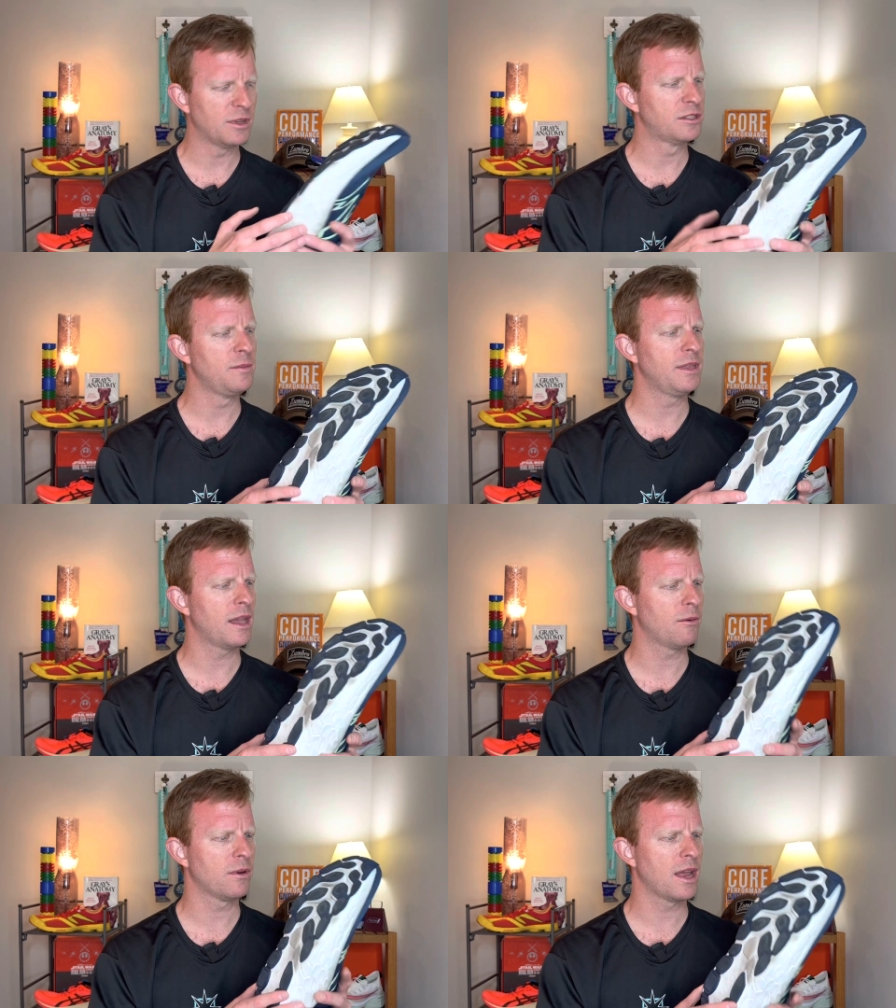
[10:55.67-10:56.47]
assuming
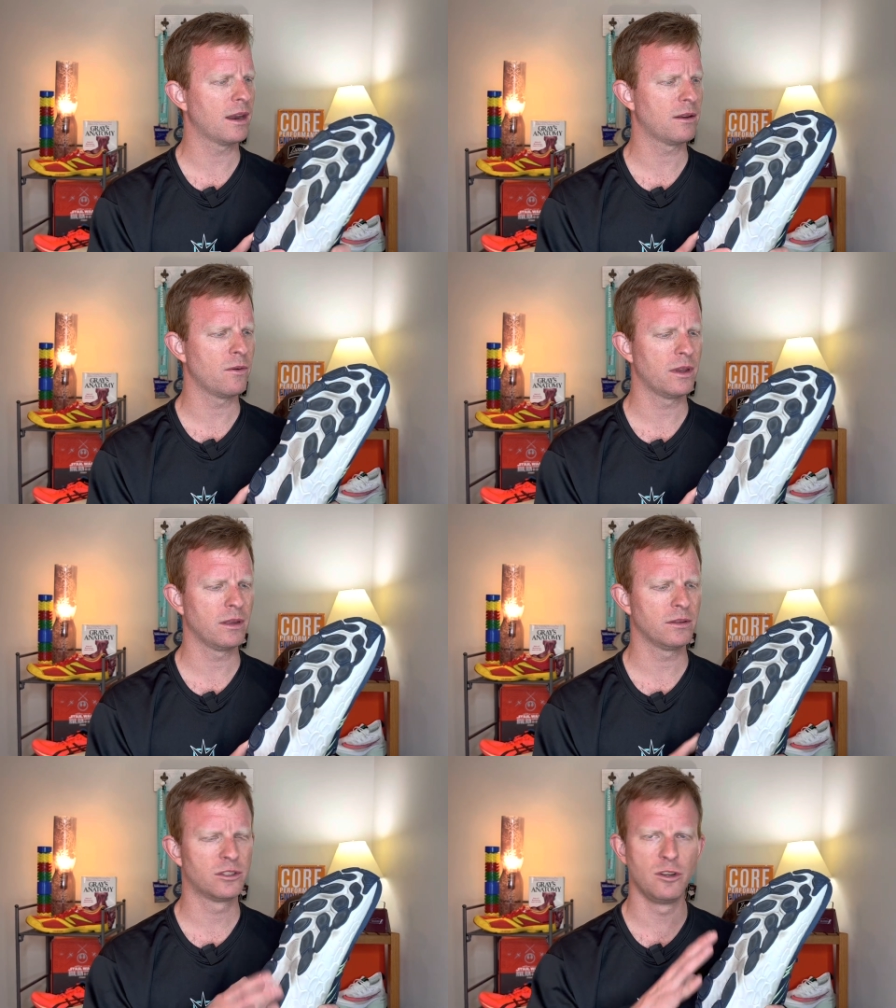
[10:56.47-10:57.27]
that we're not
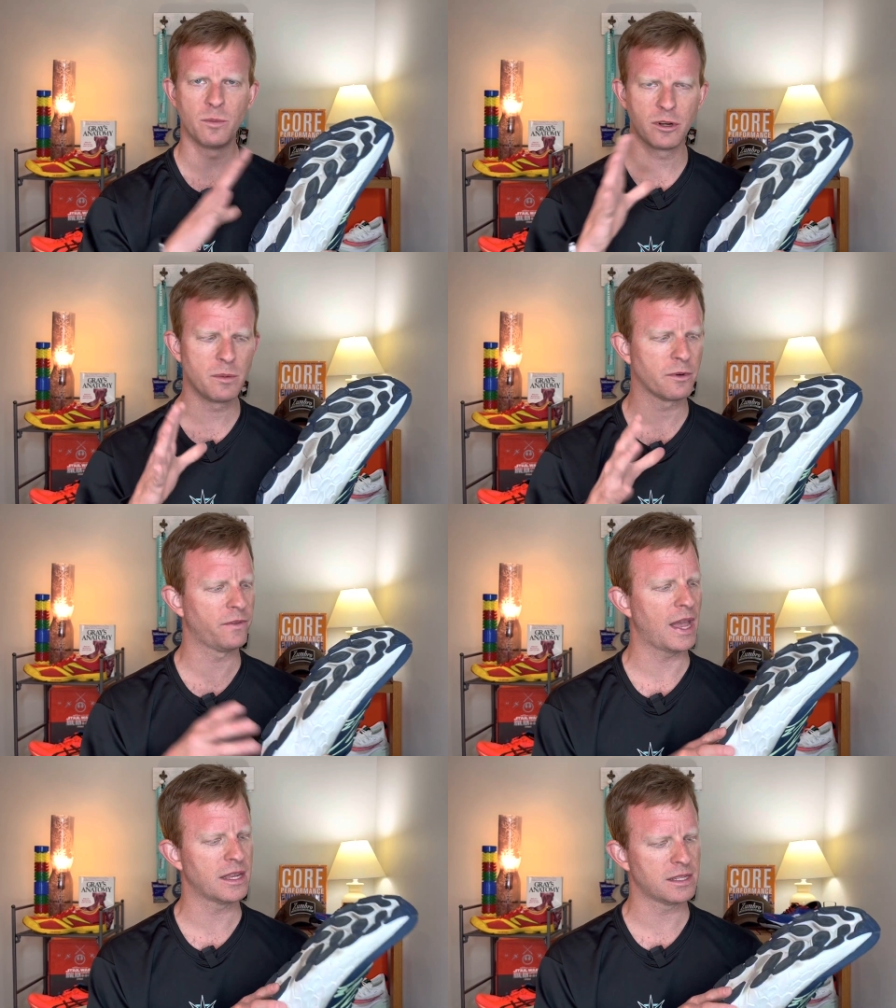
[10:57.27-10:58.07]
going super duper
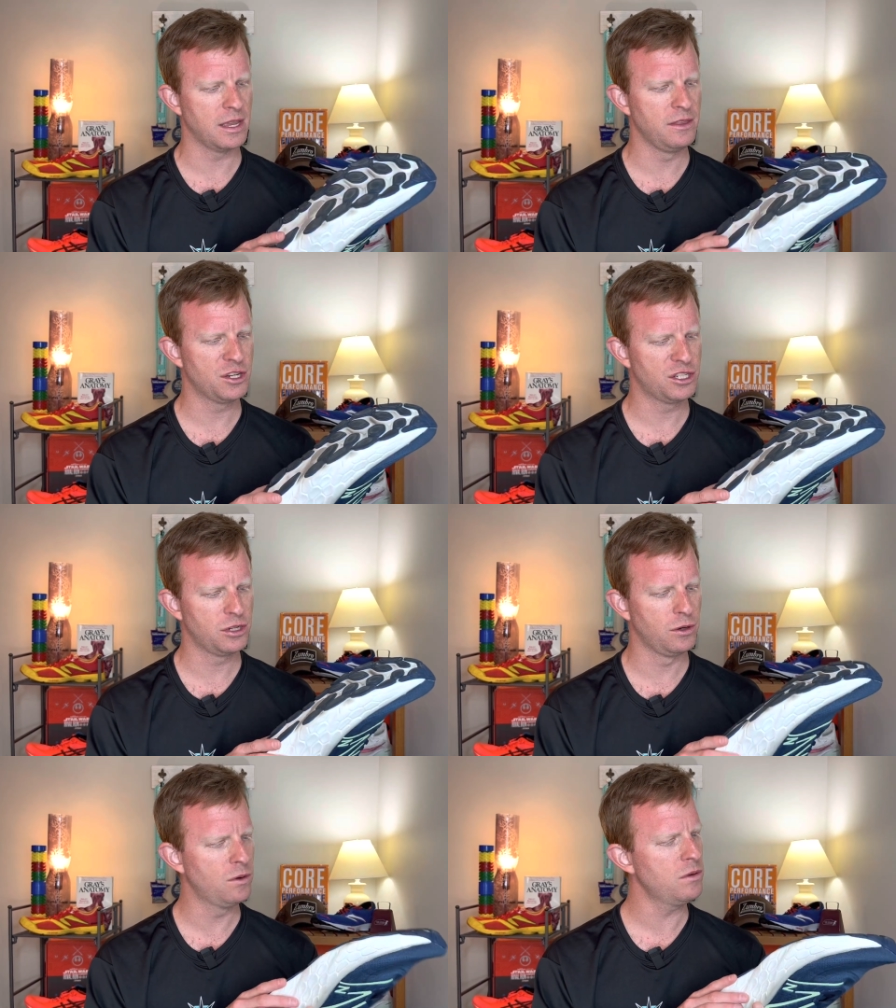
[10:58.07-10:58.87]
fast in the
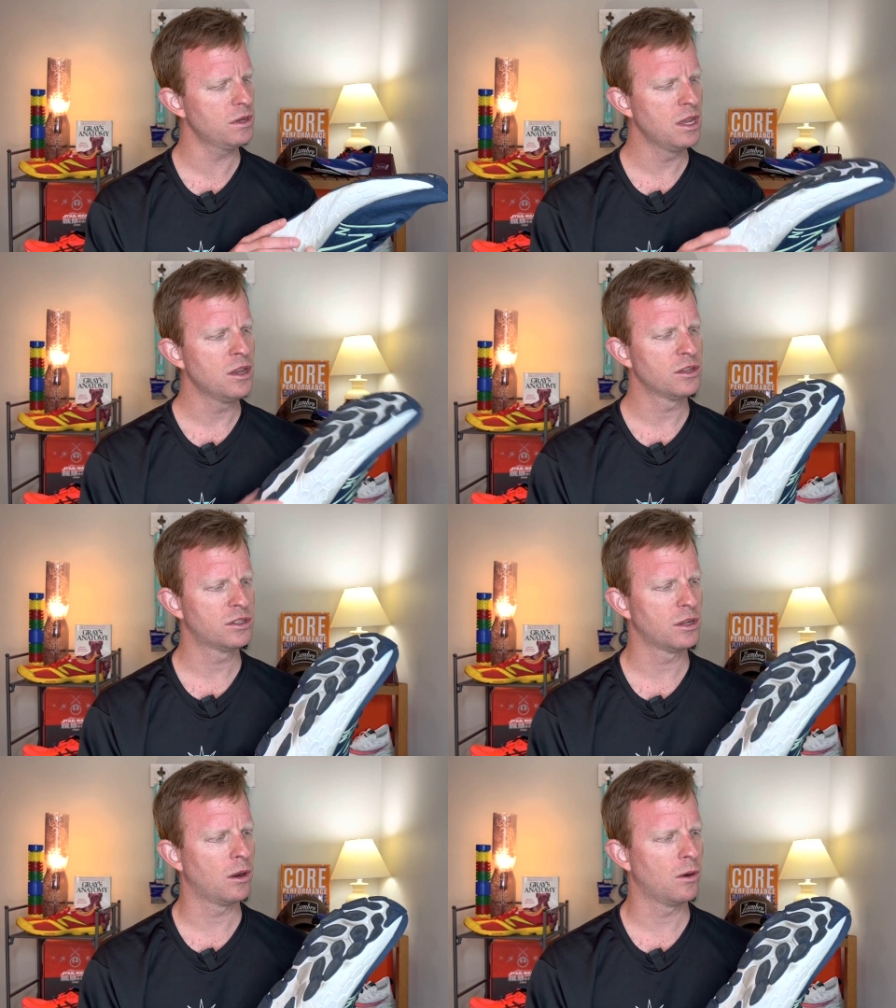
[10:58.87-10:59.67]
shoe,
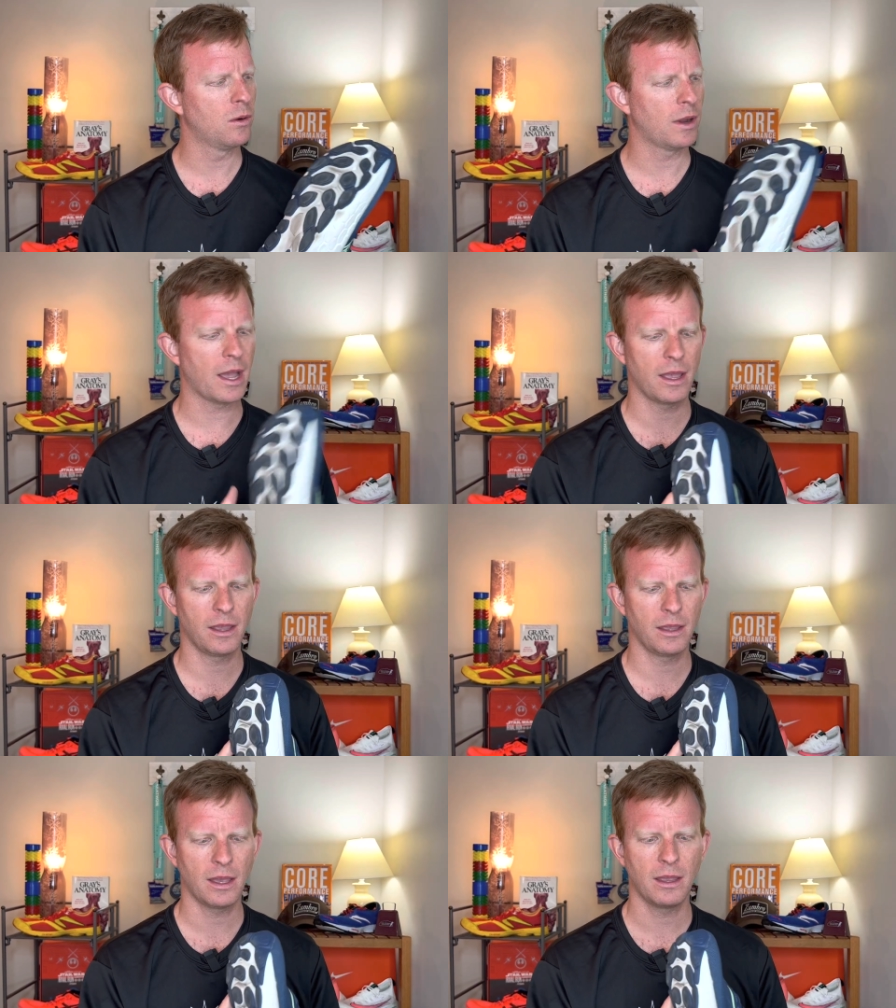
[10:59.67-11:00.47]
so
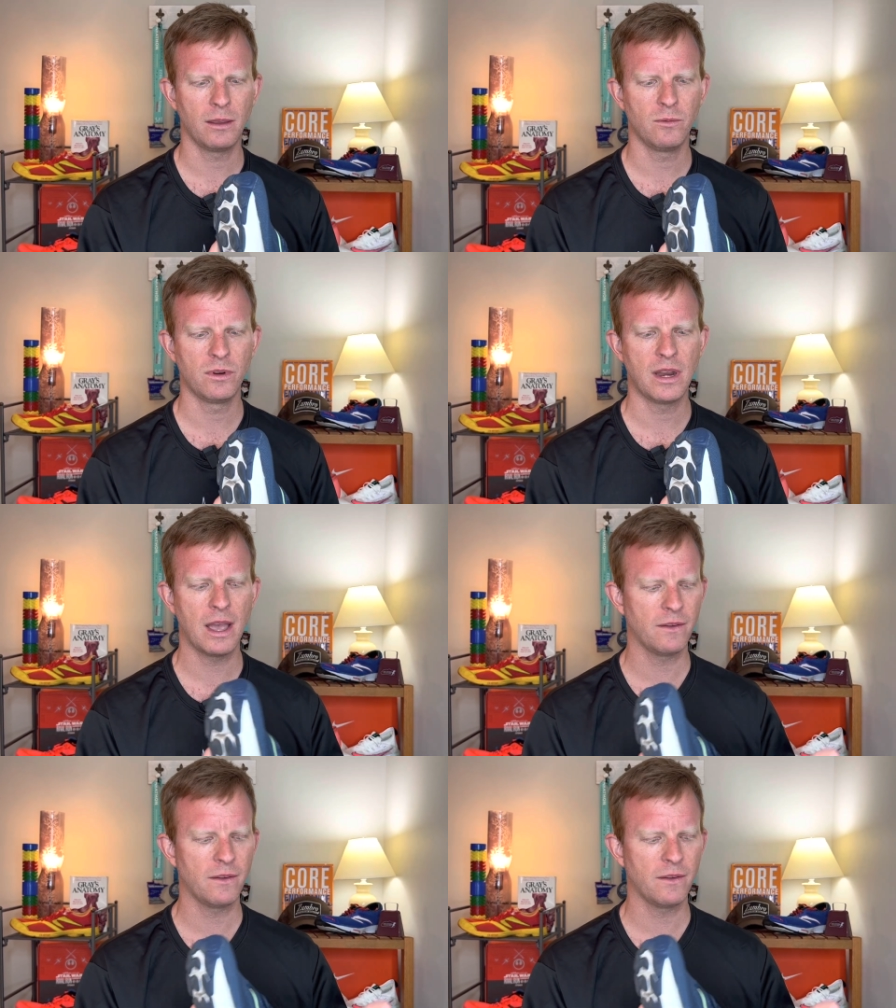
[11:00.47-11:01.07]
I would not